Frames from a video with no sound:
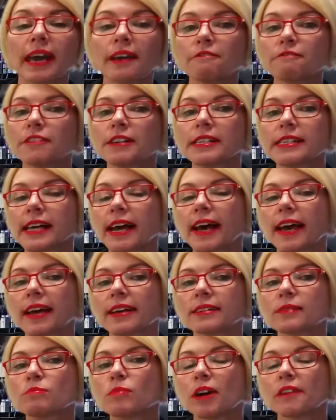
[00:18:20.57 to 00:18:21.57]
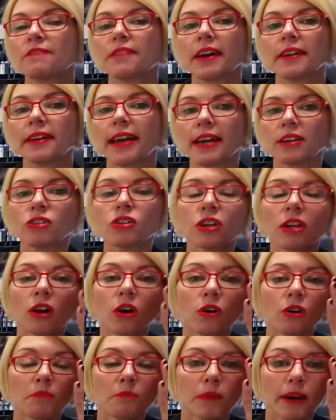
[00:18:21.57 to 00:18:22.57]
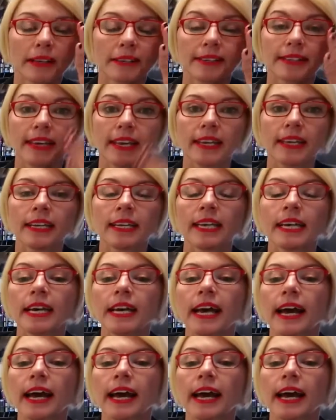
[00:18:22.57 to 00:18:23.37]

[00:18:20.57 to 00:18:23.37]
every day as my foundation on my skin,